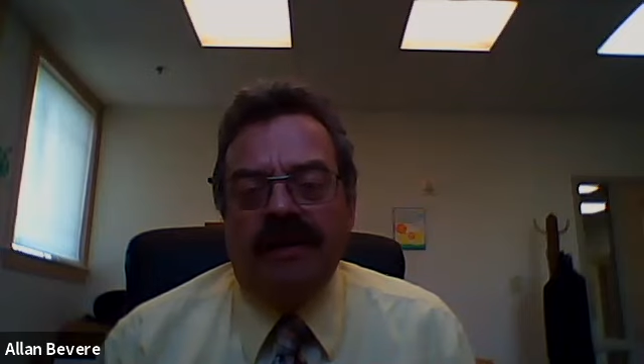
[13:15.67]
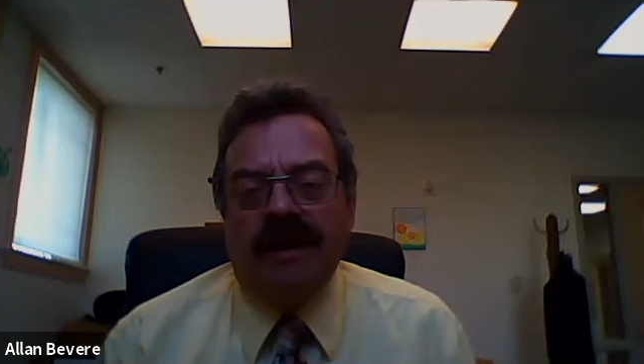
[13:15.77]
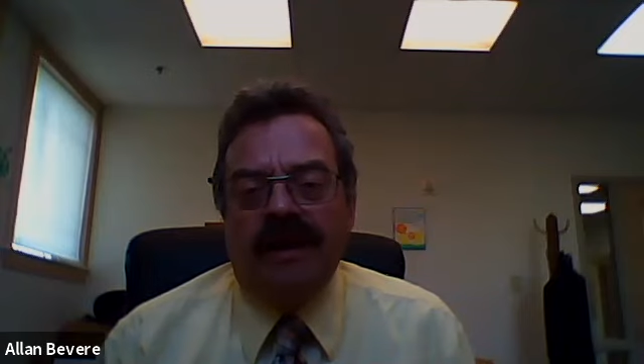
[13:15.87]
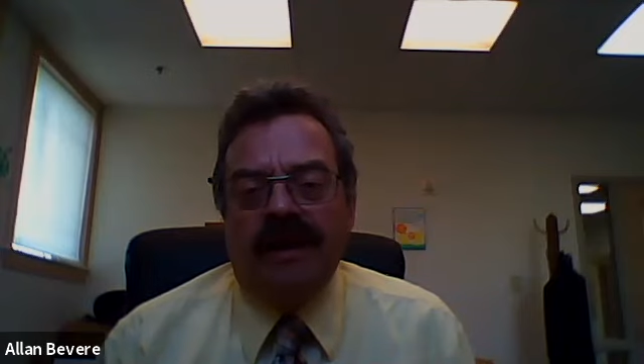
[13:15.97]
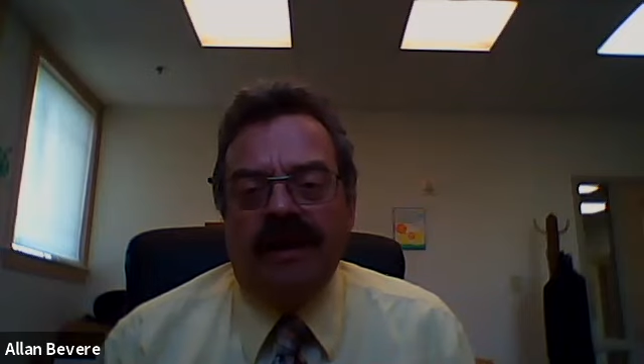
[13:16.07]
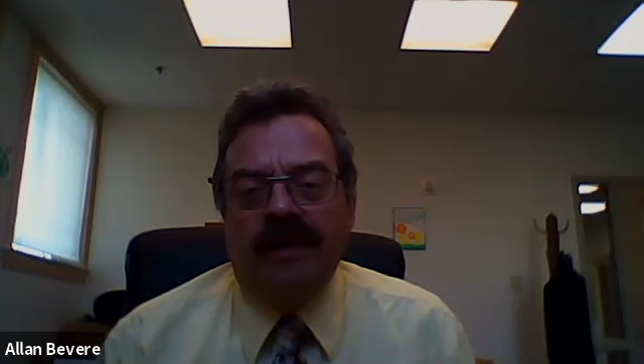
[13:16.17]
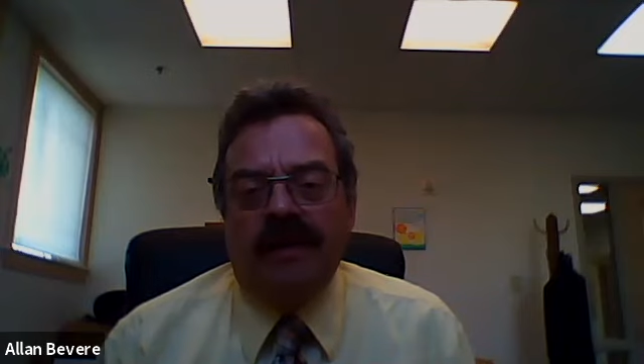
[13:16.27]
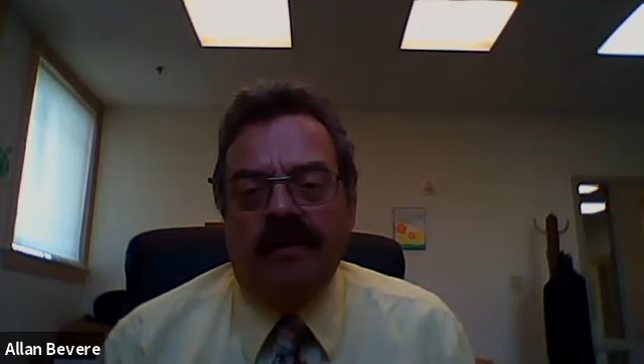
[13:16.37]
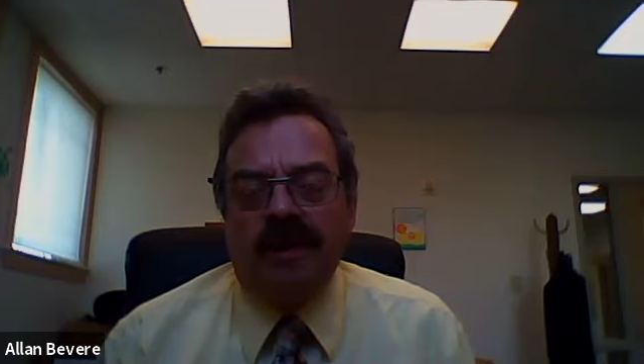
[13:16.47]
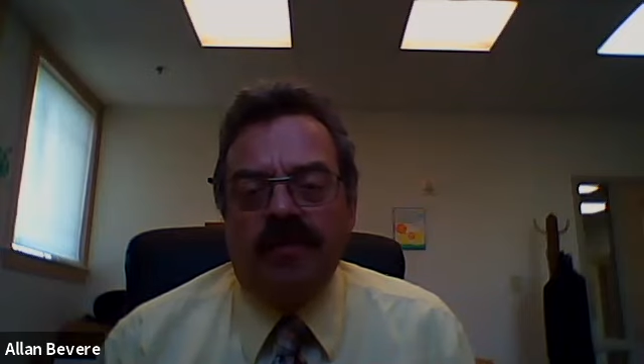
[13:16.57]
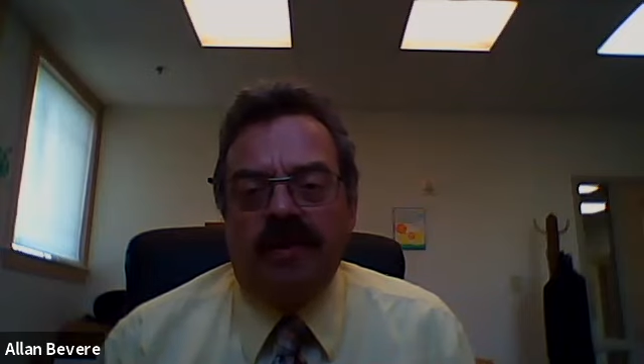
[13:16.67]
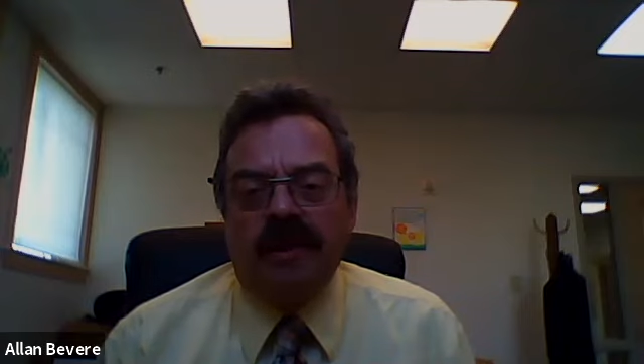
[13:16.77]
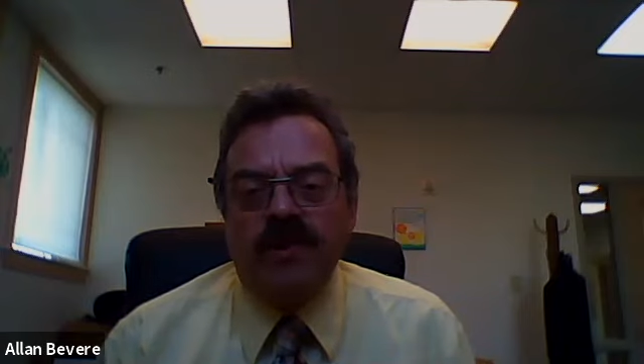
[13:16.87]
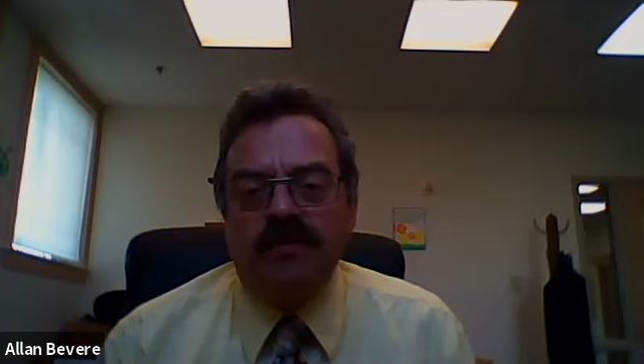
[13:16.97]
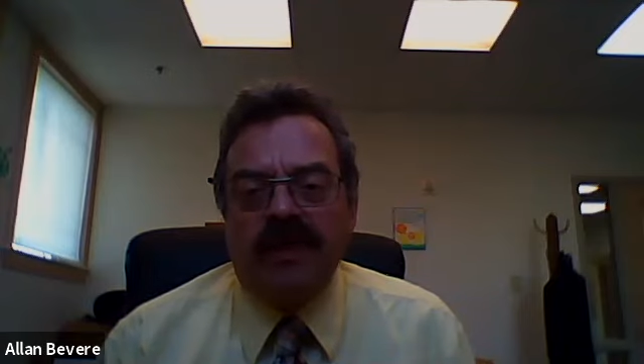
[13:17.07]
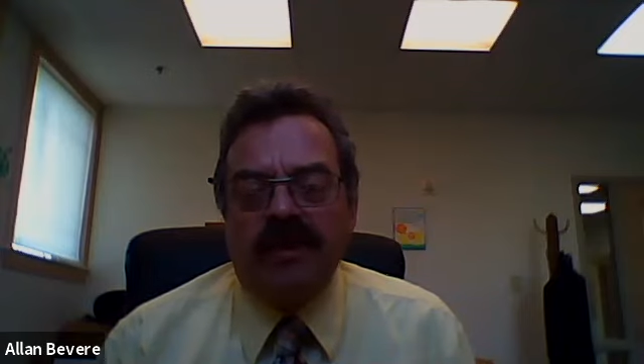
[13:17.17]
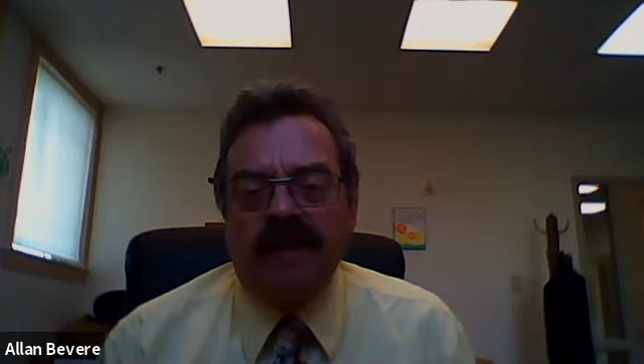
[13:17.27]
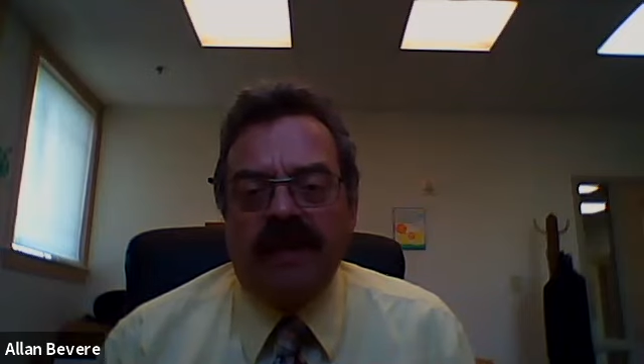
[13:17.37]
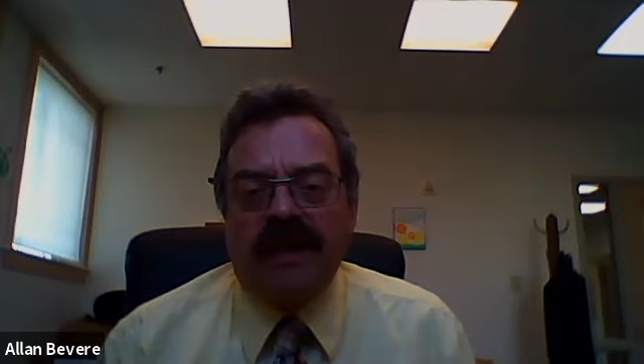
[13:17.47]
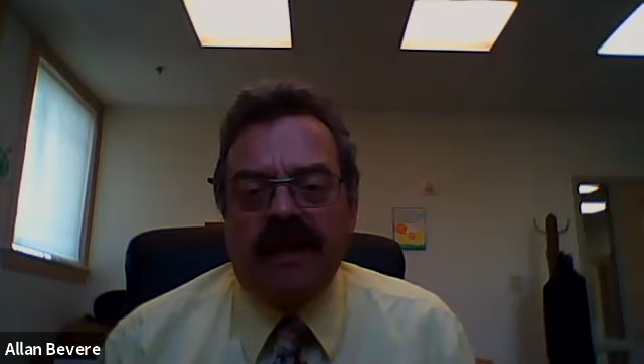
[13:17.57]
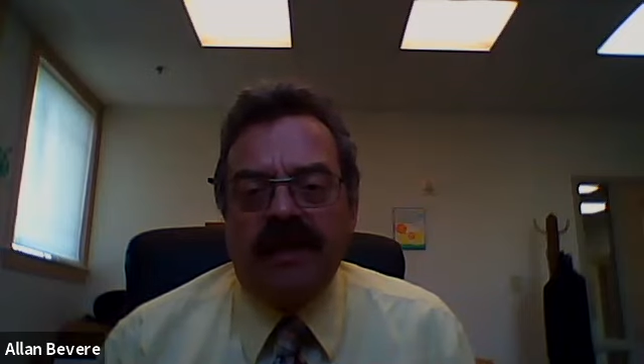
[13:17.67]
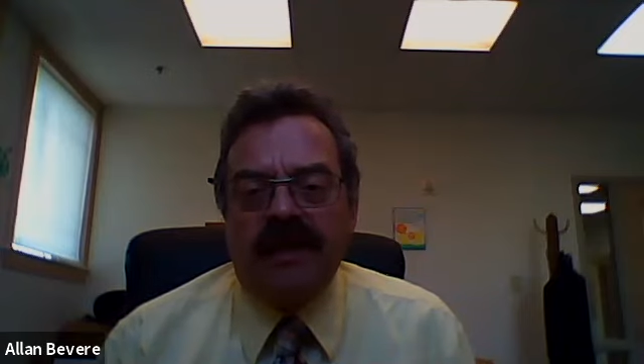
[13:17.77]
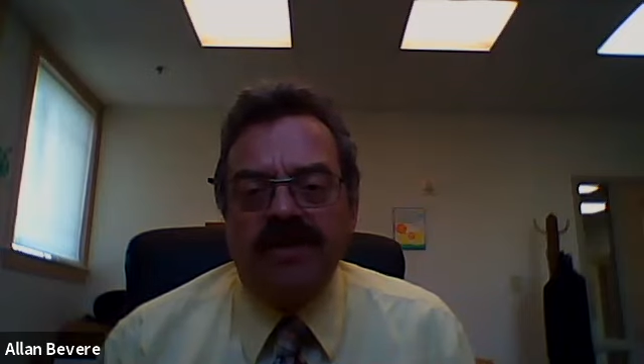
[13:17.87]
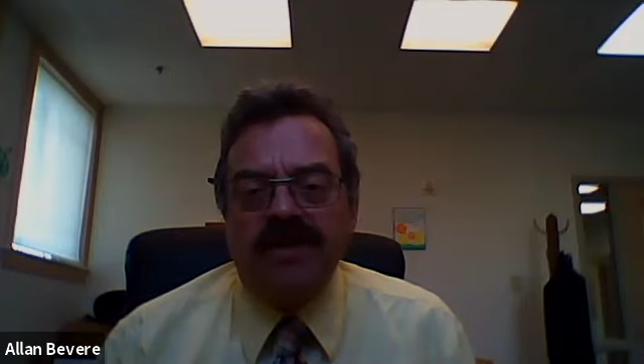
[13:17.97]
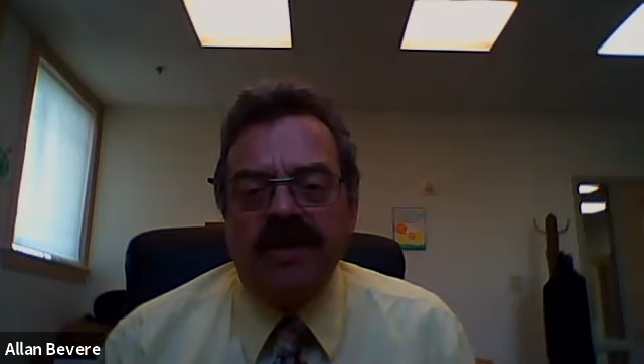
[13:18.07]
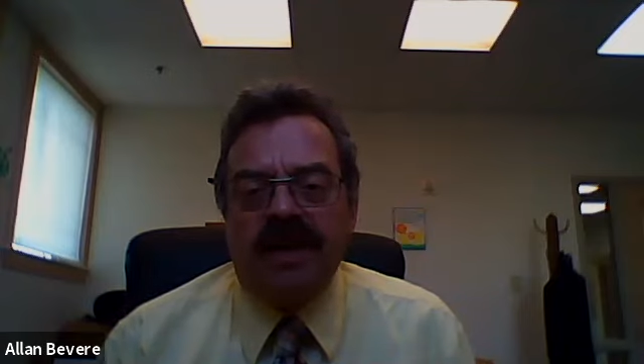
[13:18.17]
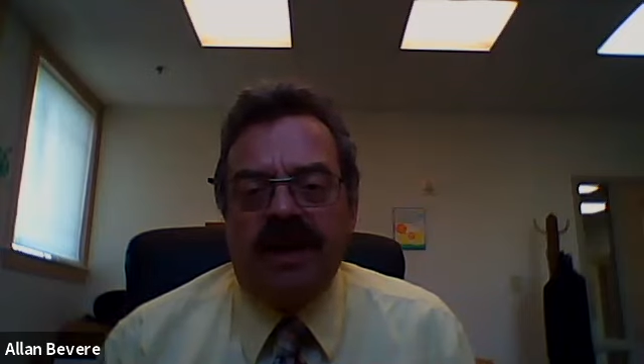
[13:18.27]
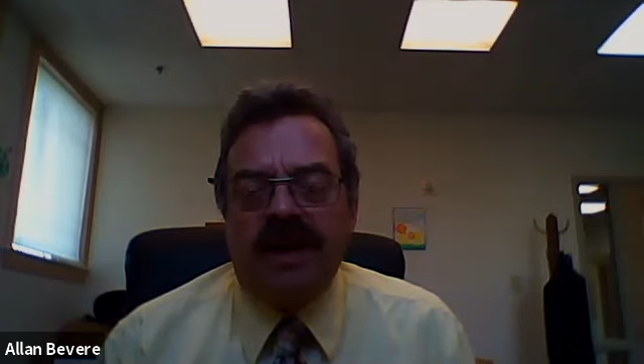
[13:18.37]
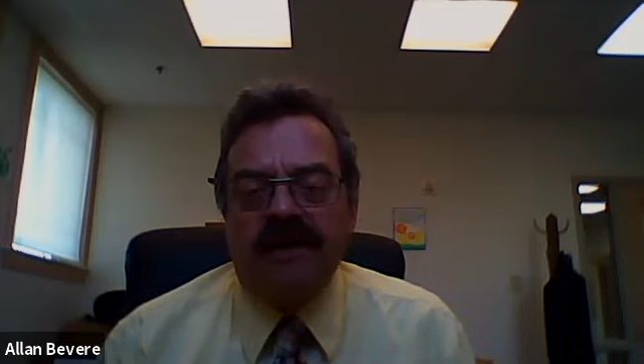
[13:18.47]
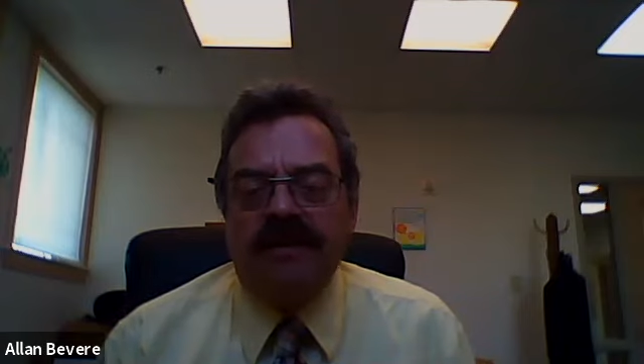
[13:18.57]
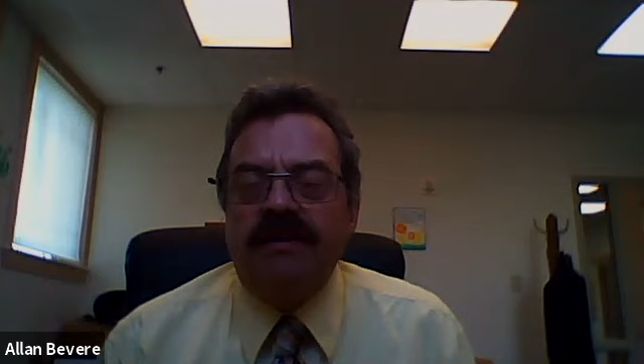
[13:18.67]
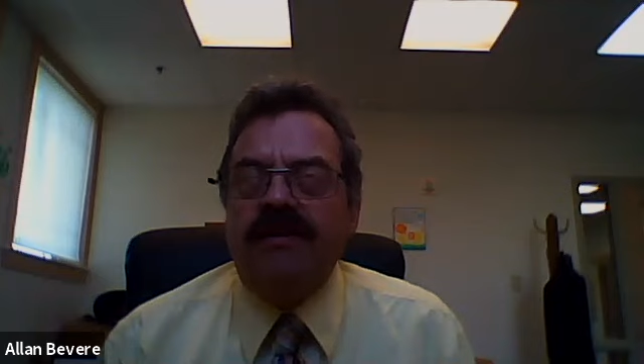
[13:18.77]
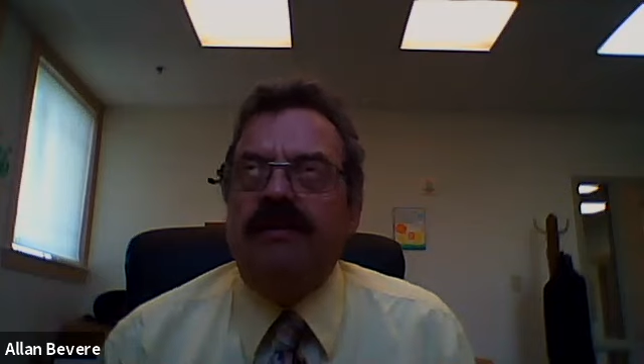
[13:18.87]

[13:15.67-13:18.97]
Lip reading: that economic prosperity is not